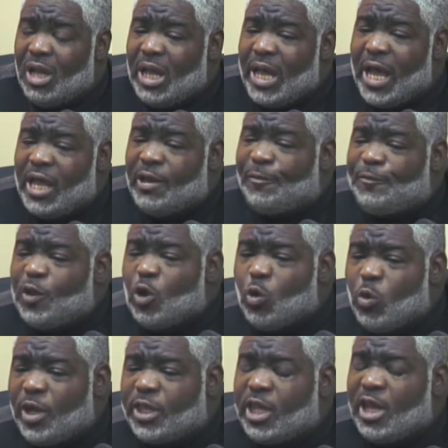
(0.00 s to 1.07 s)
and a few
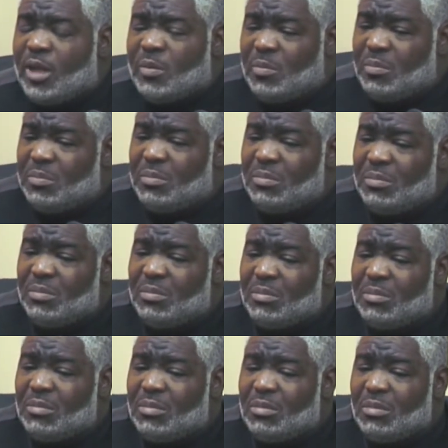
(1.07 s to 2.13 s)
with him
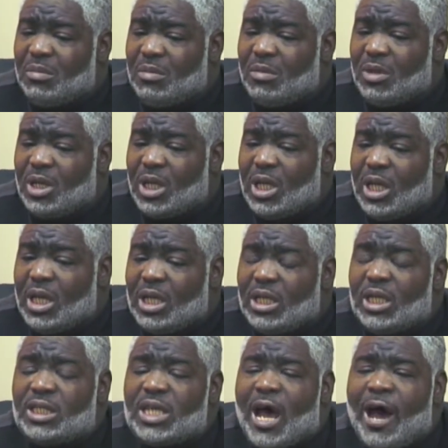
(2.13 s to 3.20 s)

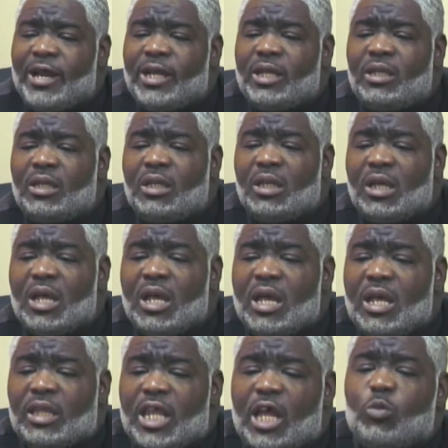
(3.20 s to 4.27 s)
decided
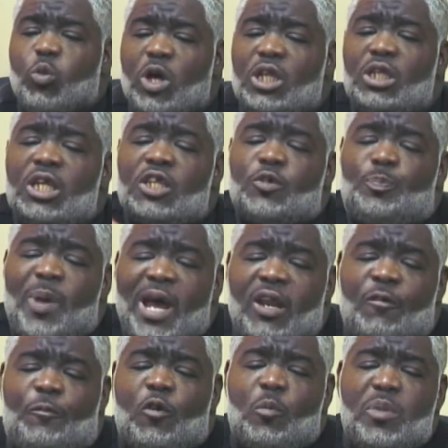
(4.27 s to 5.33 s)
that what is
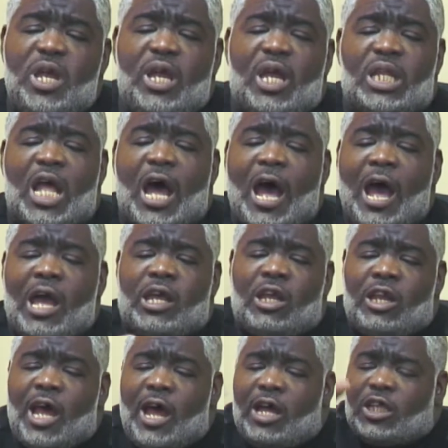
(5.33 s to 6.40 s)
better for me in the
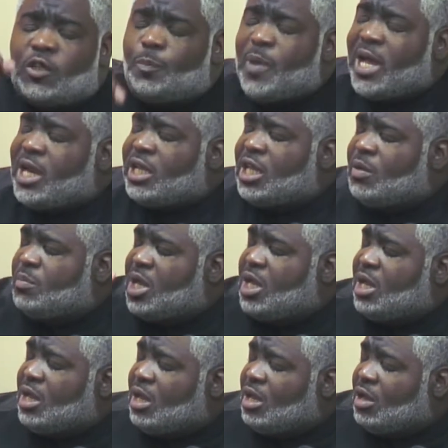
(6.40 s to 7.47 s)
akhirah is better than
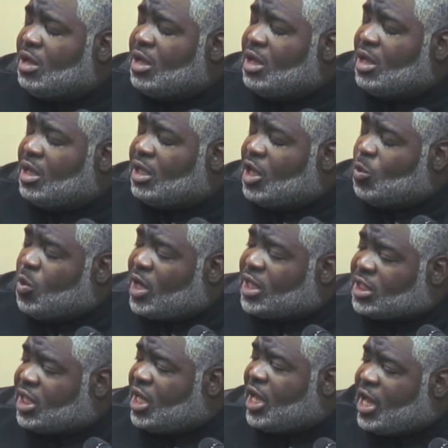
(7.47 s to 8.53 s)
what
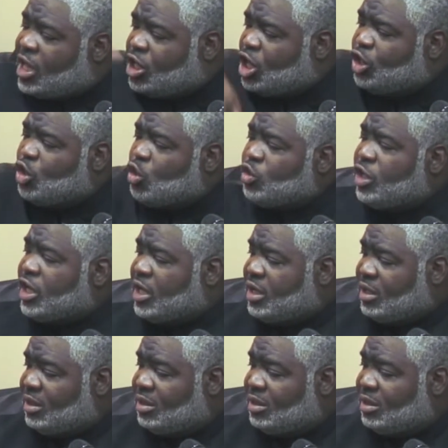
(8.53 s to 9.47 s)
is here in the dunya.